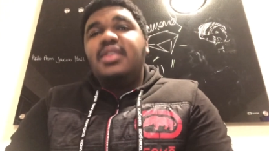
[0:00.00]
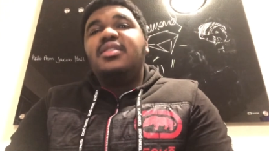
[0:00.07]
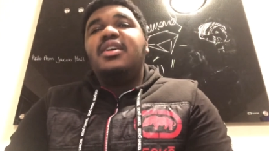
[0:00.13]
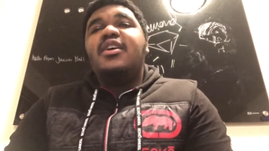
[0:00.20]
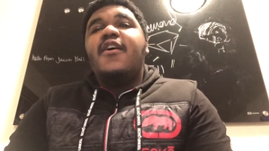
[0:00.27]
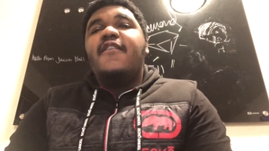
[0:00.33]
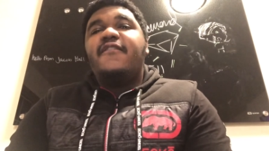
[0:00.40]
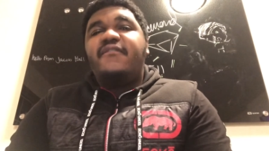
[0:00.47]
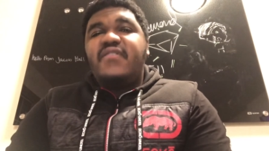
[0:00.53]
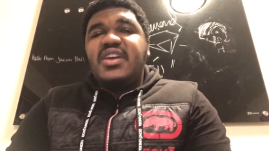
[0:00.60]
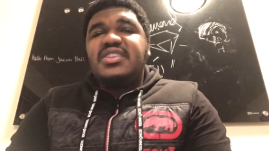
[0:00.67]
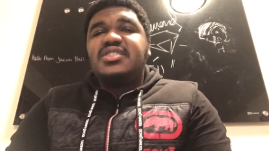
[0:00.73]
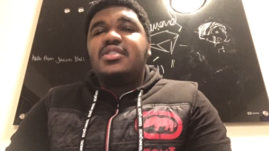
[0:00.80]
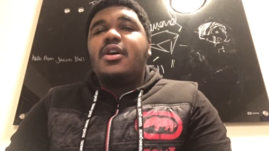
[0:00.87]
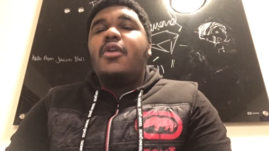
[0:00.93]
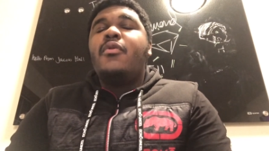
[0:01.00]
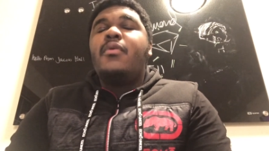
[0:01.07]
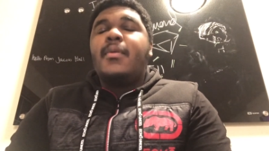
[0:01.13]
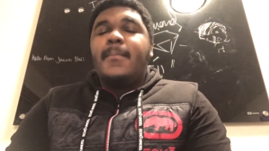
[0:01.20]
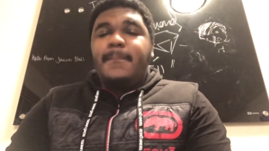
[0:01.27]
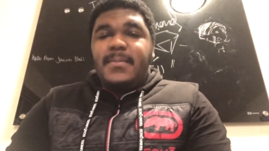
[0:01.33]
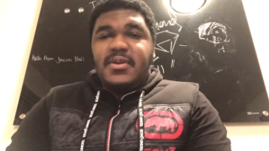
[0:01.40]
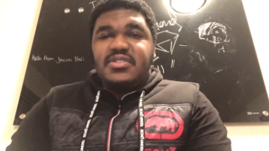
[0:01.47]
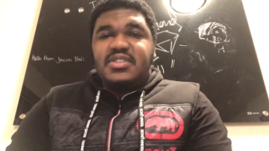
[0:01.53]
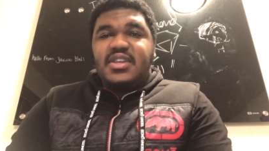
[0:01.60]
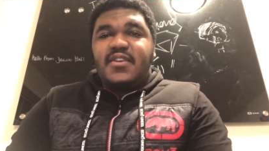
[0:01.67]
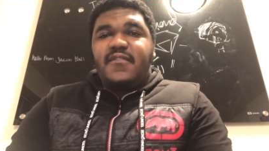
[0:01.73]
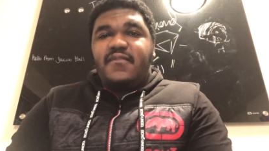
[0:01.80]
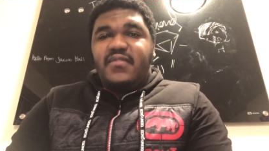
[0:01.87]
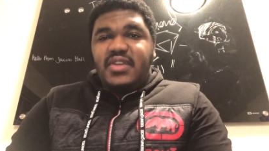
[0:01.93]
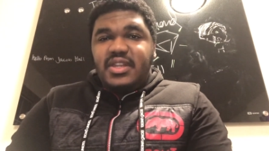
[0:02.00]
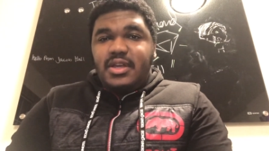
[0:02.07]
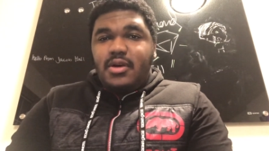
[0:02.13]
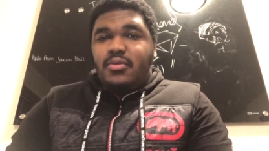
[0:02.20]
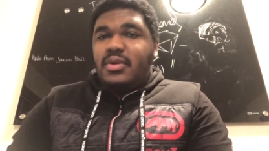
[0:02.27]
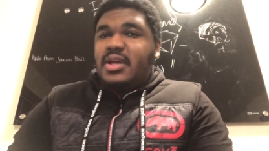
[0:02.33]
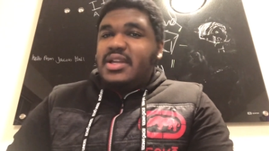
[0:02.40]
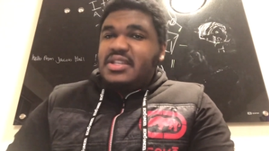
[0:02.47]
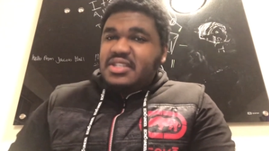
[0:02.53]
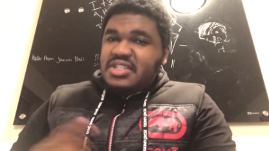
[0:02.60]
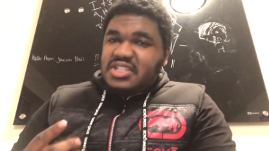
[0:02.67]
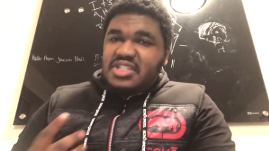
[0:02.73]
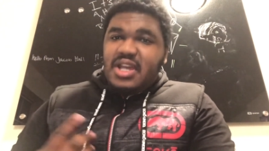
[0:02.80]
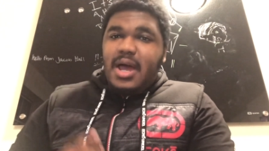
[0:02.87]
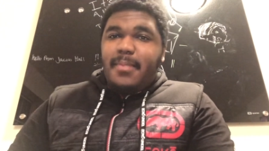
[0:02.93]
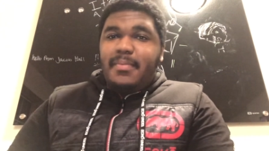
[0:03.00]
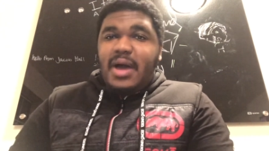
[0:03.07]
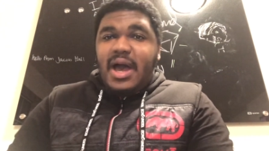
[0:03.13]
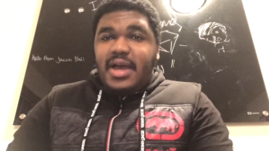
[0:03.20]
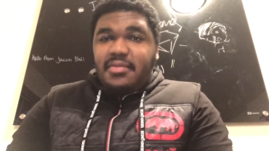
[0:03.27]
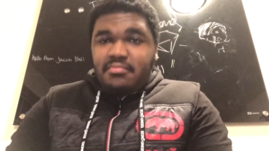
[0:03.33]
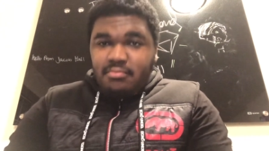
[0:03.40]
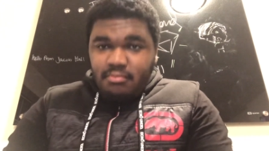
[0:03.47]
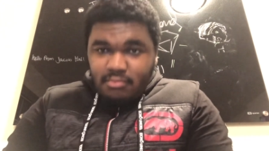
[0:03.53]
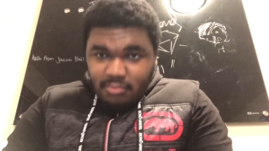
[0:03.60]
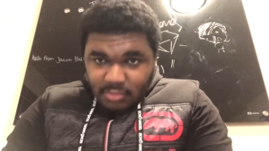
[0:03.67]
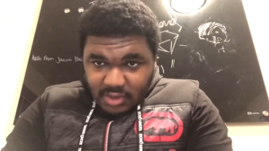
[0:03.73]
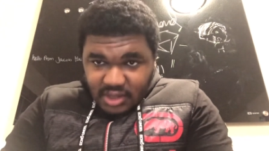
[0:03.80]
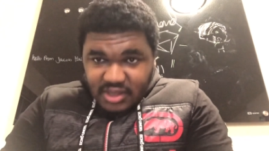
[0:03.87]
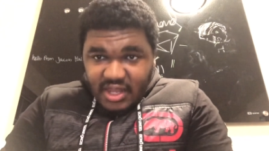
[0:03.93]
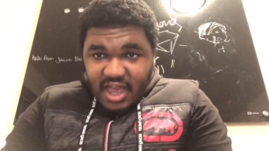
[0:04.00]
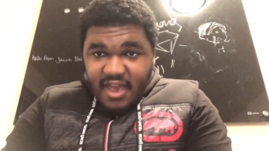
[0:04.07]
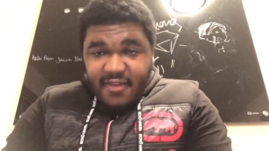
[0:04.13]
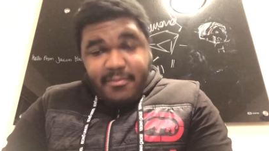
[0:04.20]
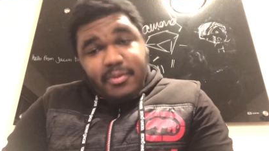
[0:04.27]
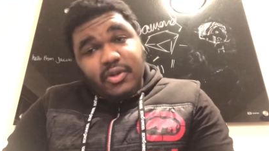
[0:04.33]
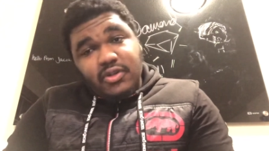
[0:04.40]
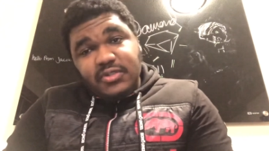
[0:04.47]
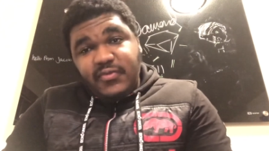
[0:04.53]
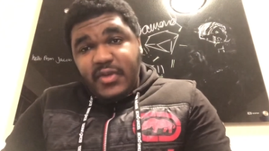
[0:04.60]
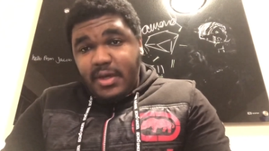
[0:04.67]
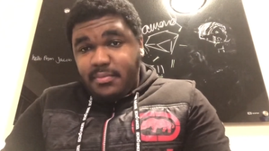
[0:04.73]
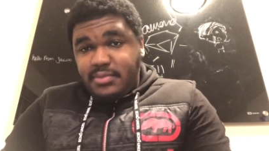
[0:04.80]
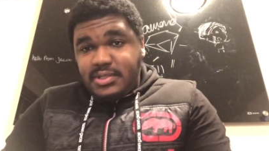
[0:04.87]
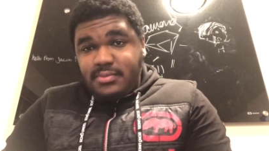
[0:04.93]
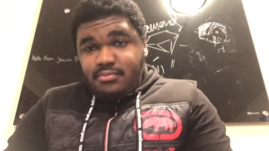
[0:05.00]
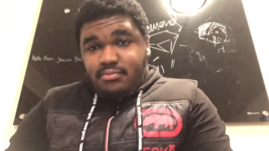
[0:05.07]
the official music video shot by Deaf produce films.